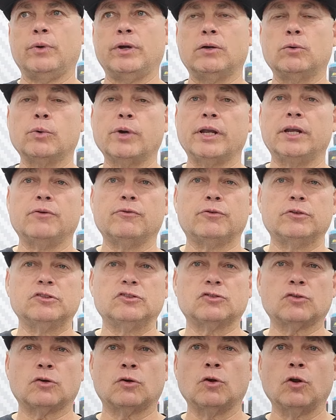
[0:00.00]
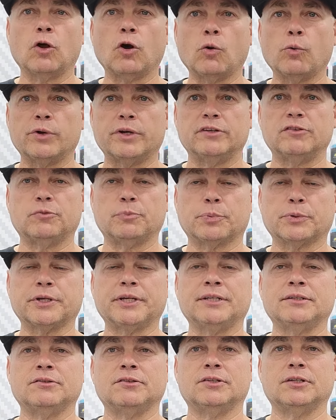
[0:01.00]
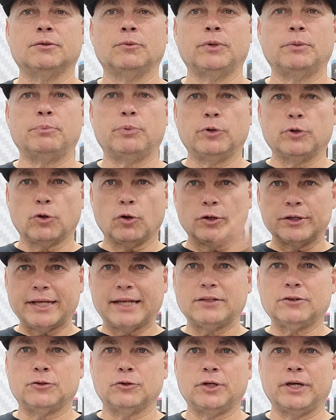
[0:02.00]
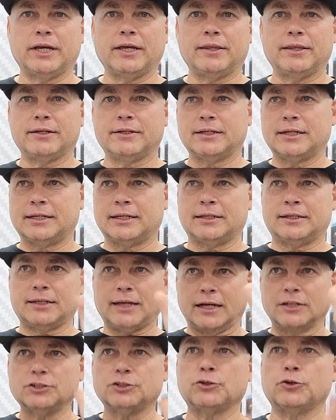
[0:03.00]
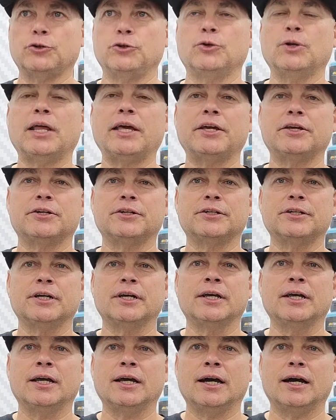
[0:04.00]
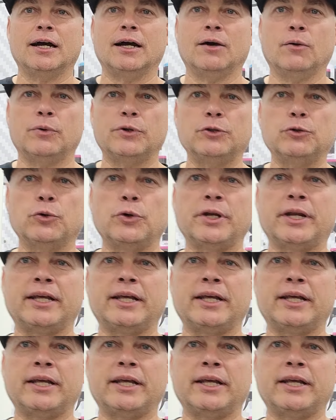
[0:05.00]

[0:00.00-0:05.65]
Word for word: we are waiting for some logwood springs we put all that together and i show you later uh, we're doing